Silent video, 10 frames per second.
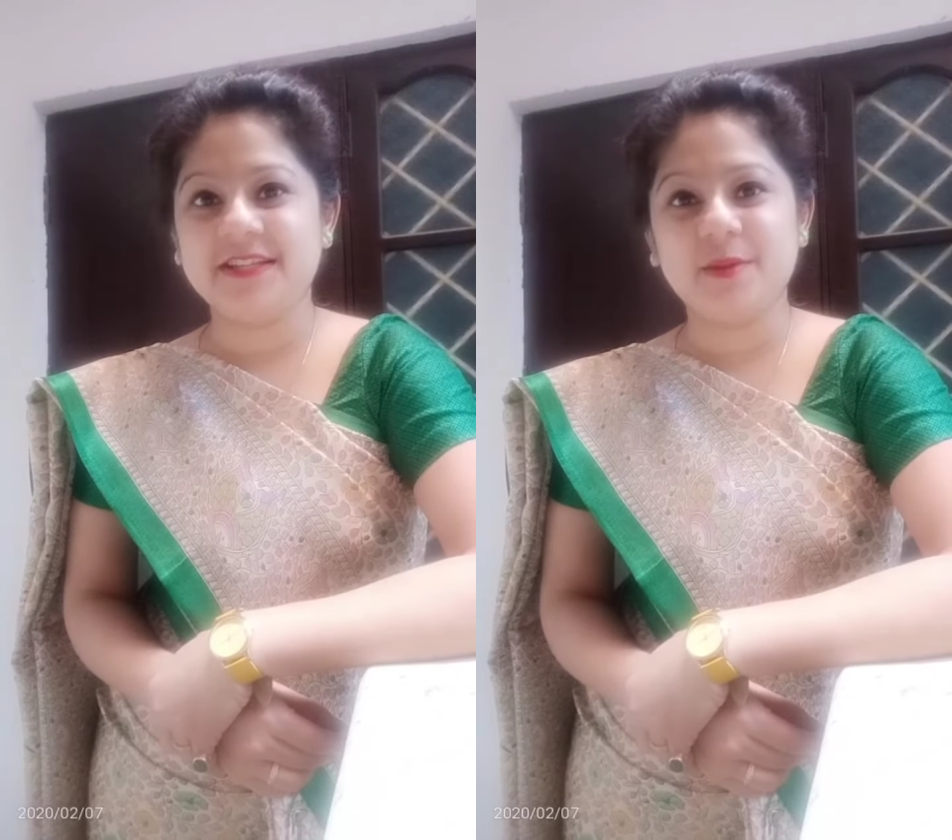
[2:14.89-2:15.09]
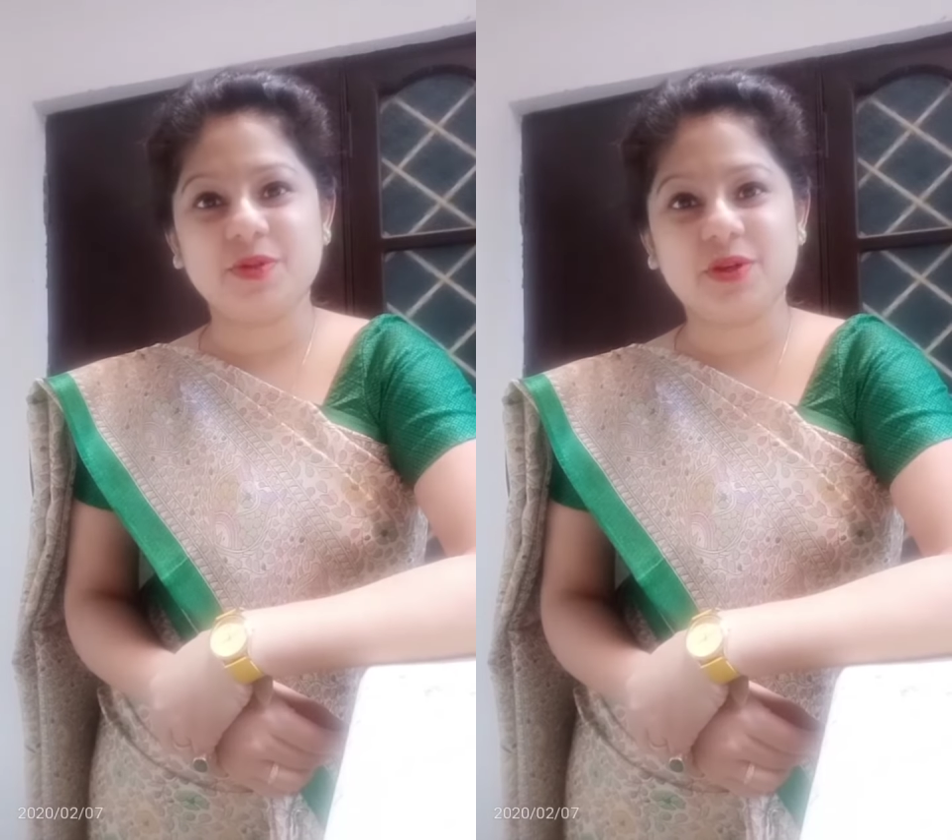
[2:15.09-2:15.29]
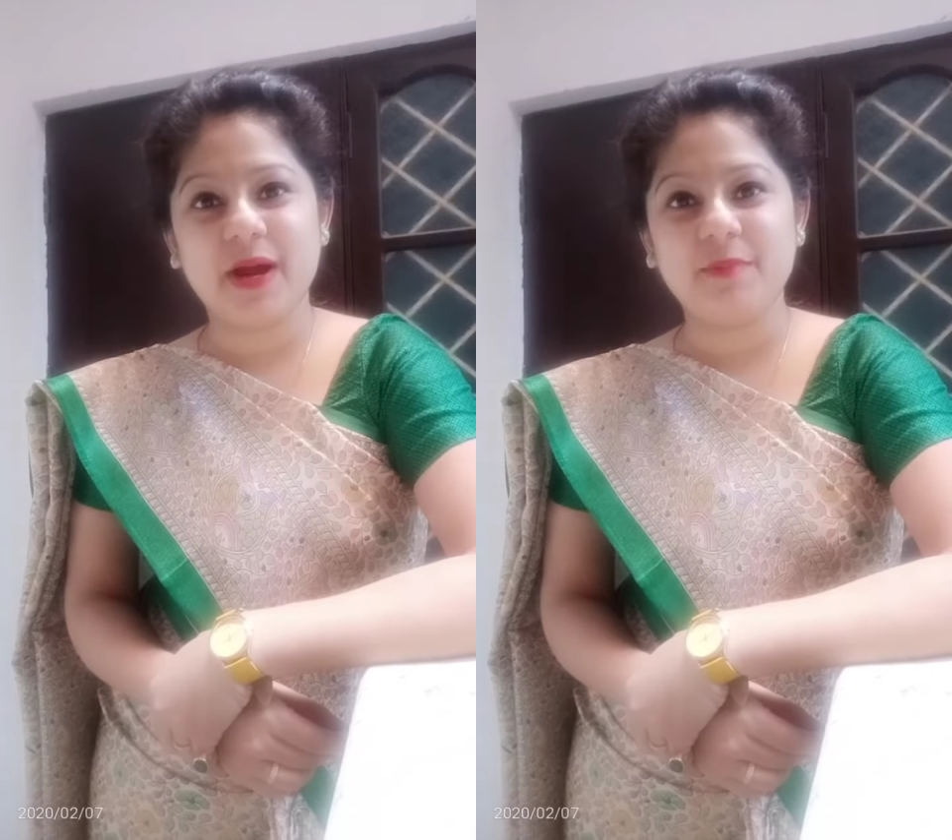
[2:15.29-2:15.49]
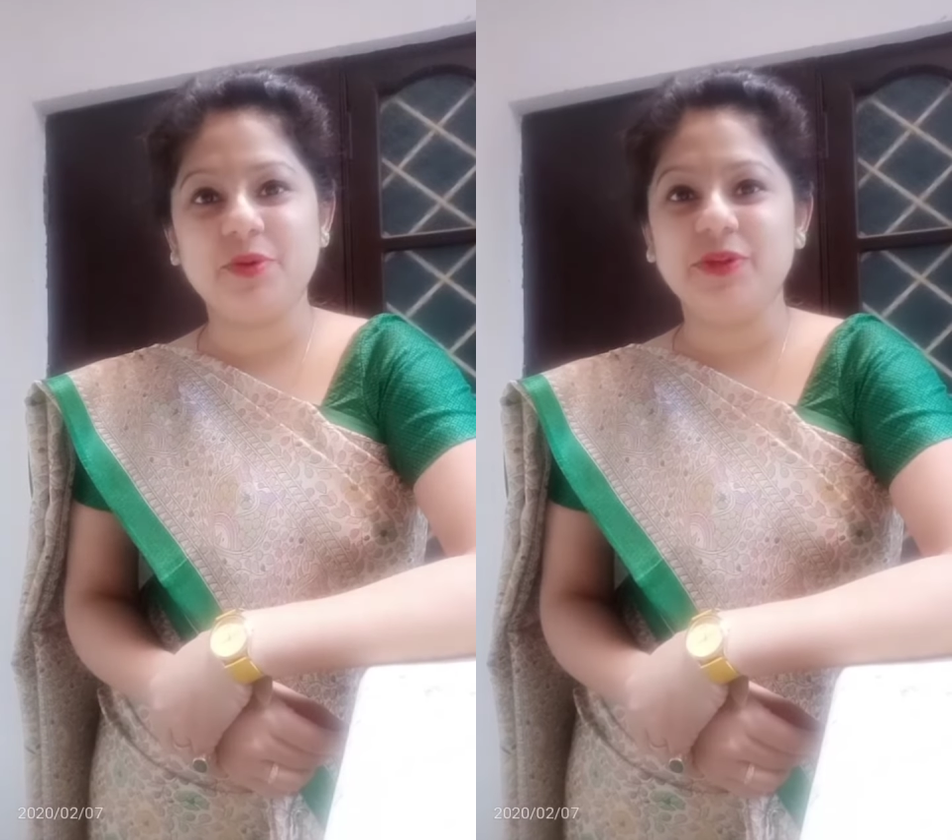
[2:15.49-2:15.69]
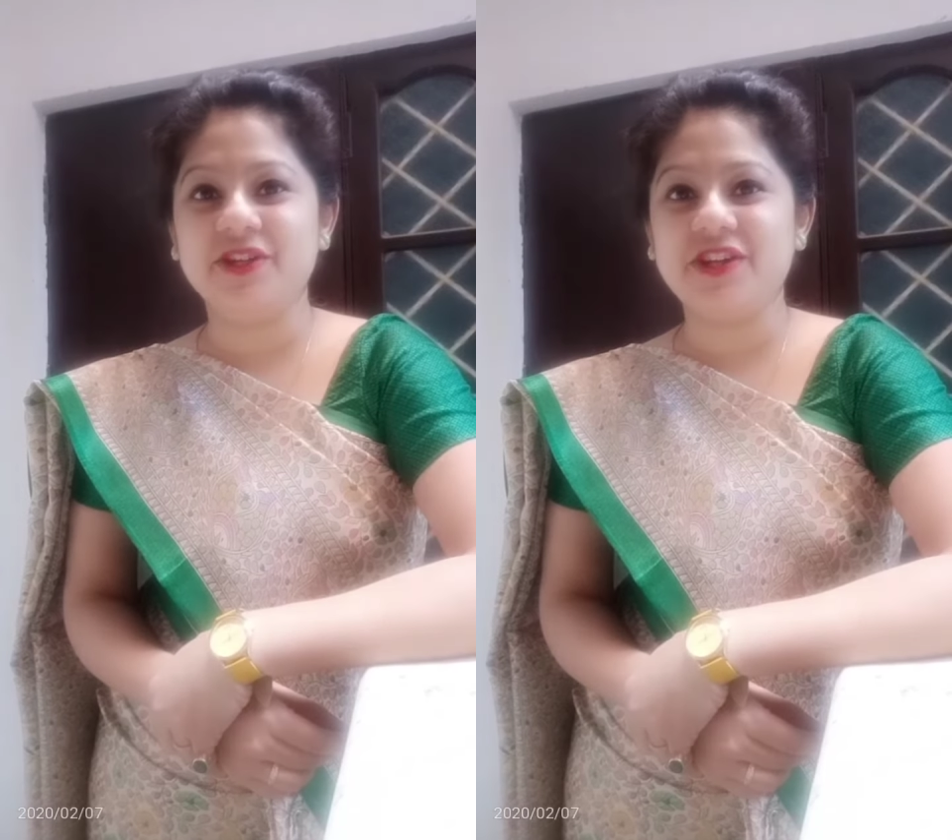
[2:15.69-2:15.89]
subscribe
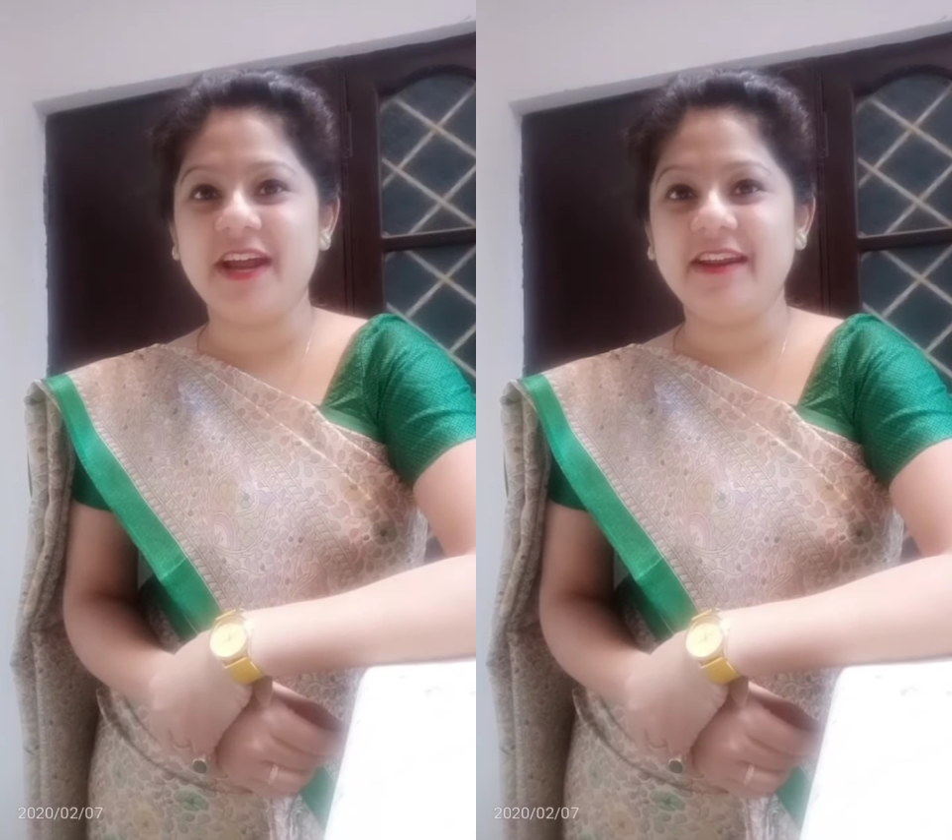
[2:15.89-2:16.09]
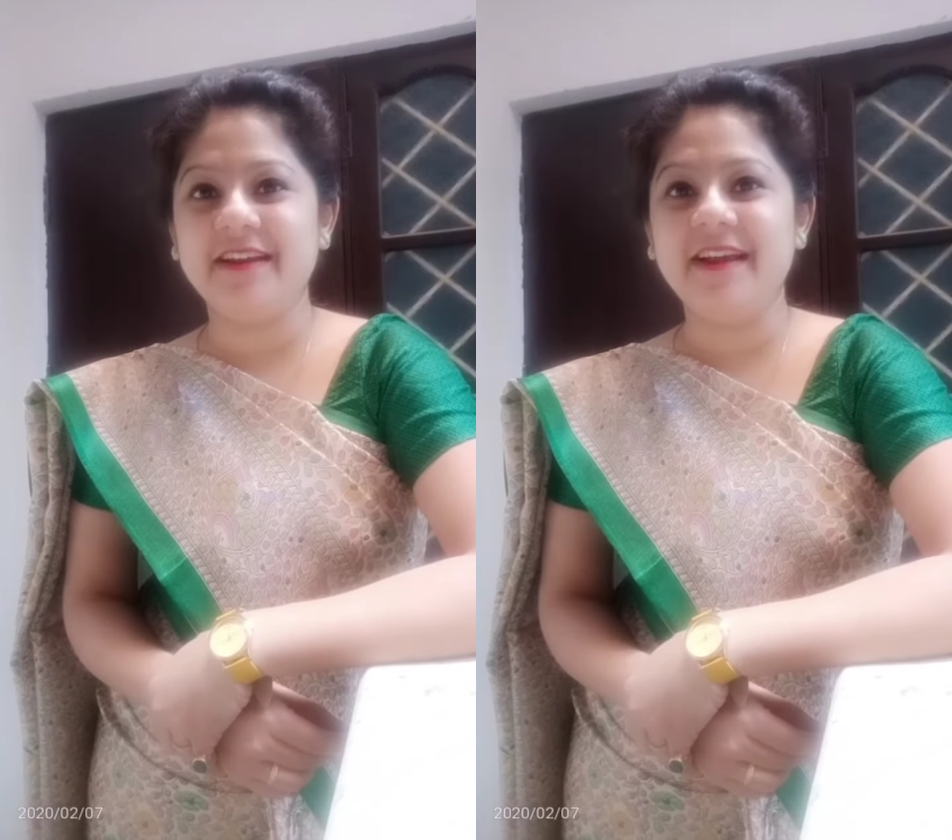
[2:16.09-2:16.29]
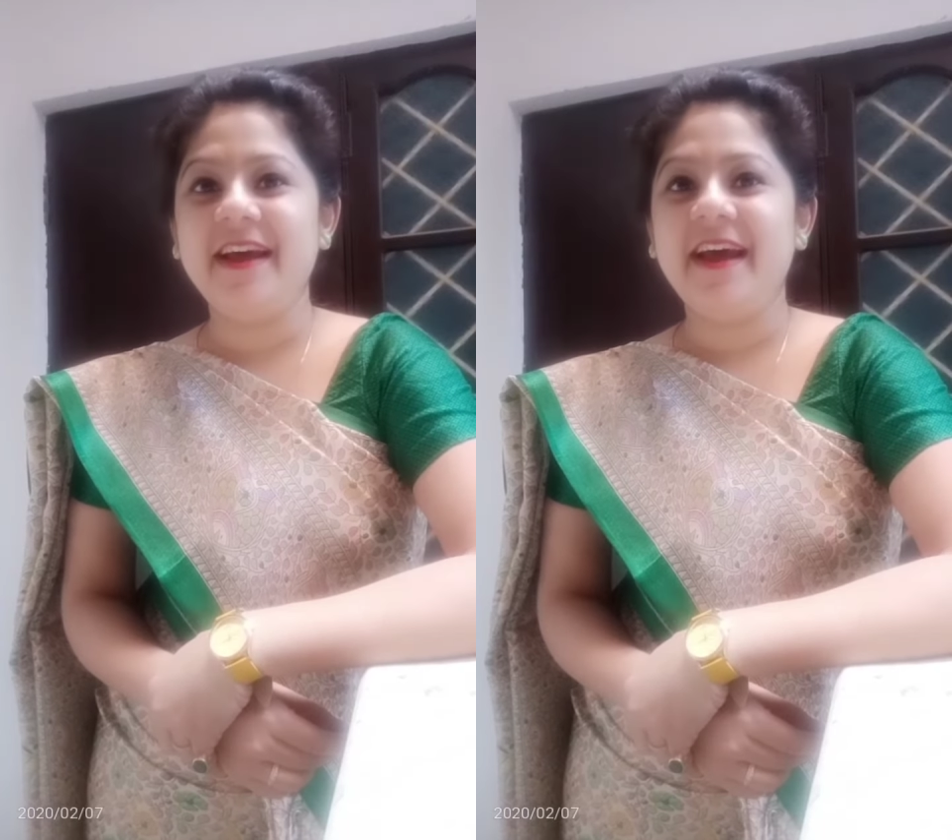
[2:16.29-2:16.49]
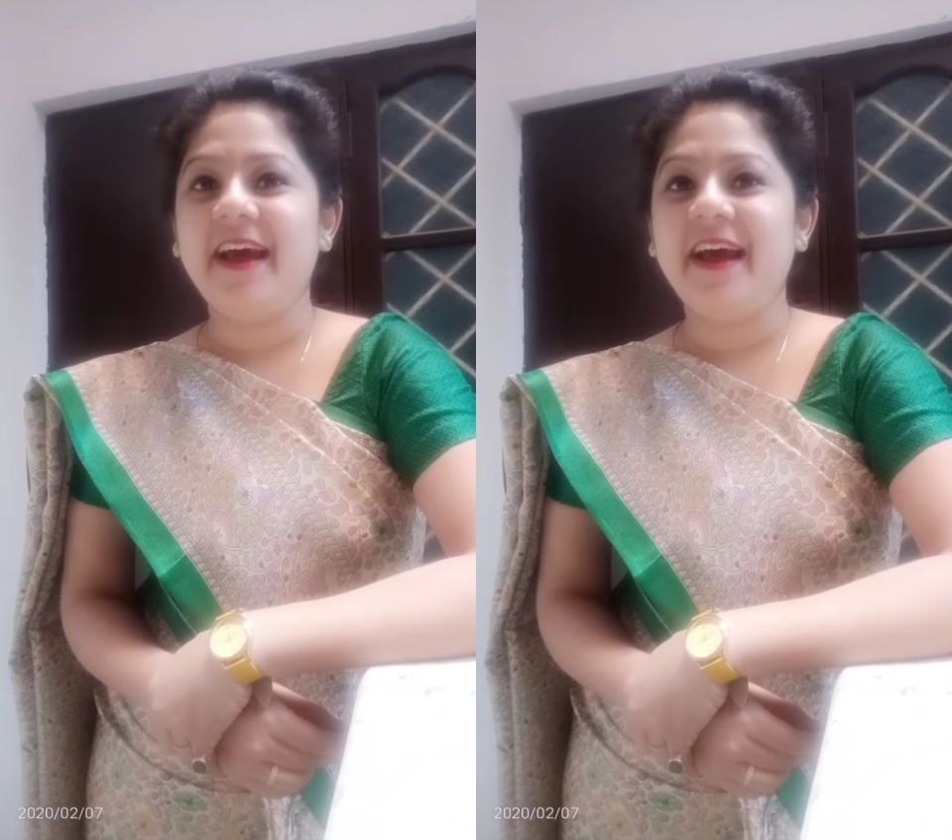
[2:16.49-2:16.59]
to the channel,